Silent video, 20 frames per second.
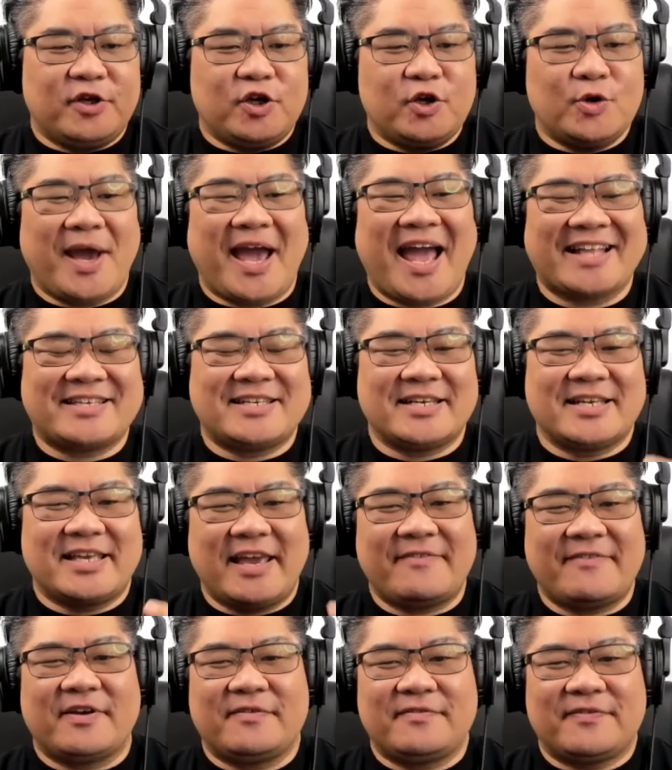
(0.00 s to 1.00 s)
you had to
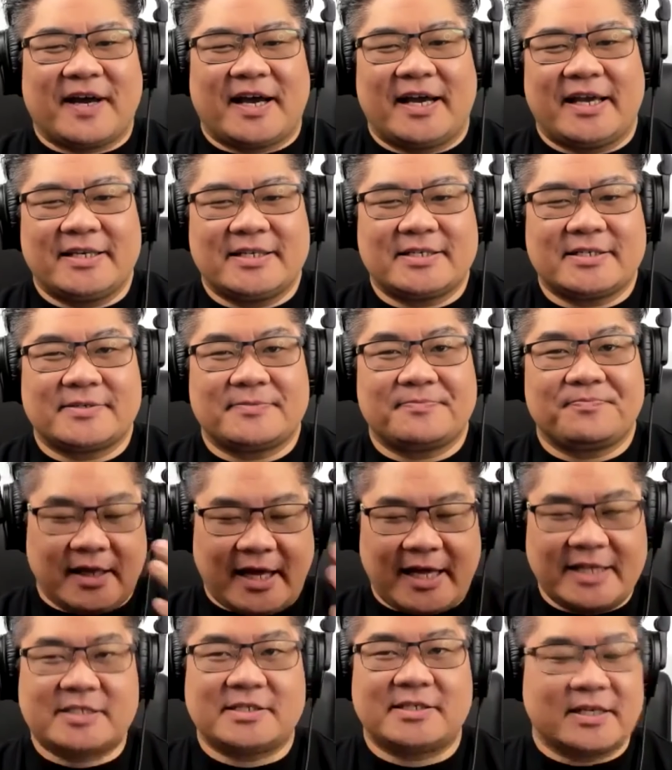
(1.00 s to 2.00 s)
give advice,
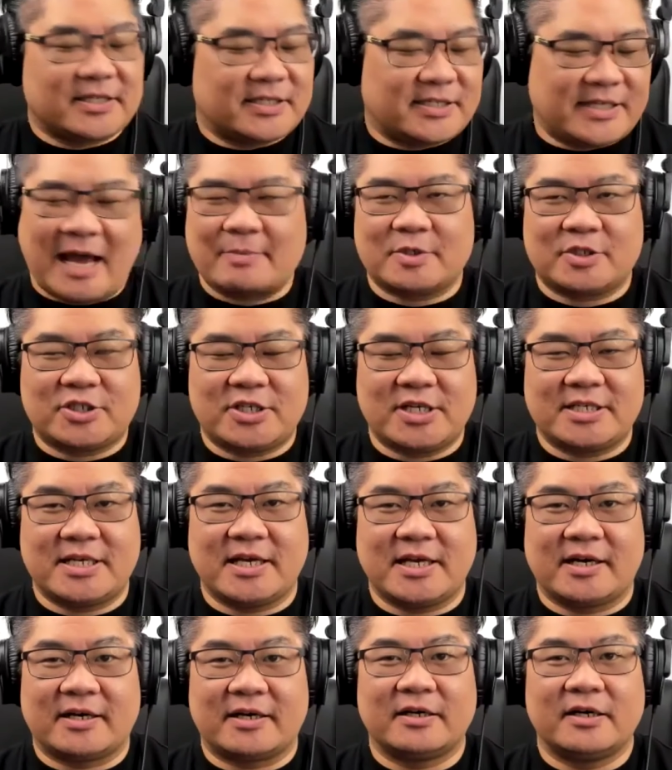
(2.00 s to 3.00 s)
let's establish this
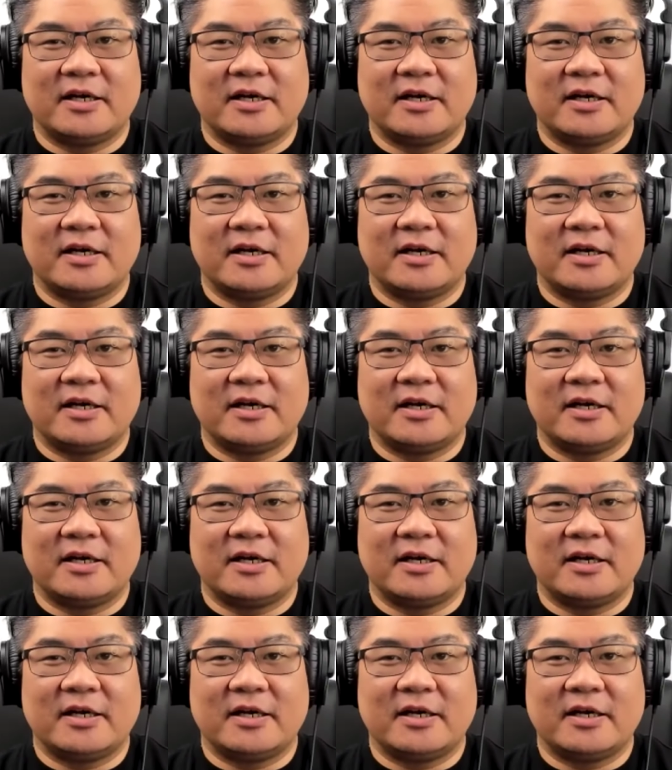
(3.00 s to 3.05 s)
here.